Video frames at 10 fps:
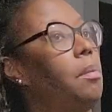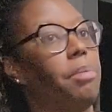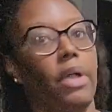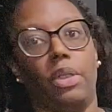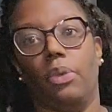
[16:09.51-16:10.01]

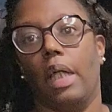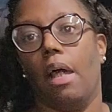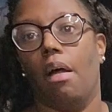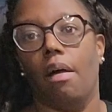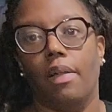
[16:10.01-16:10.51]
but you
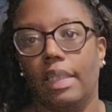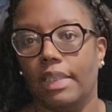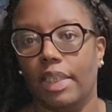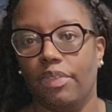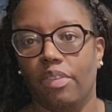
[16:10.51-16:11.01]
got all these
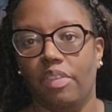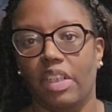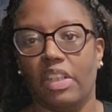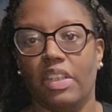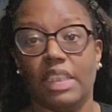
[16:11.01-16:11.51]
different
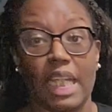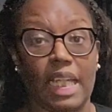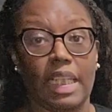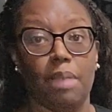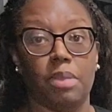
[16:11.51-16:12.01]
vinegars
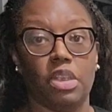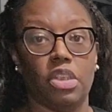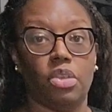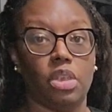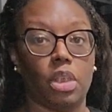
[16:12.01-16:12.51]
and lemon
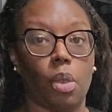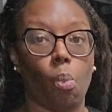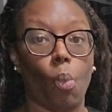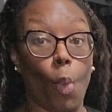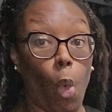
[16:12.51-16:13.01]
juice.
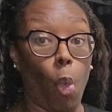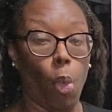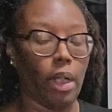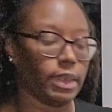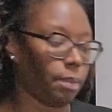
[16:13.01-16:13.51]

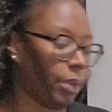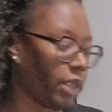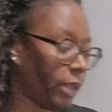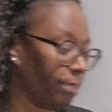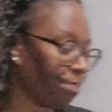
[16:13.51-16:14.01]
It's a
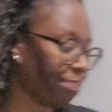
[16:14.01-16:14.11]
pucker.